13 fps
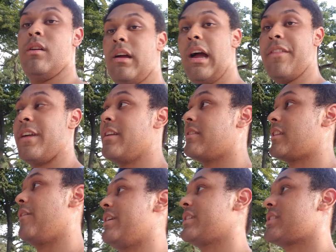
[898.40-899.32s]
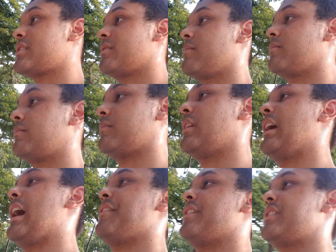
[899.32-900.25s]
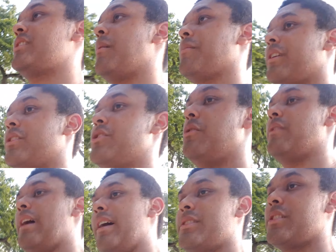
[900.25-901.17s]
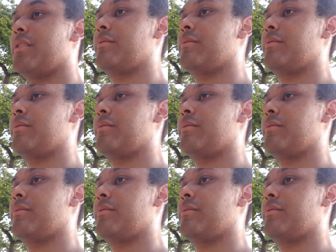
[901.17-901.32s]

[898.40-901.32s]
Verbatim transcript: I think there is, I think there's something to that.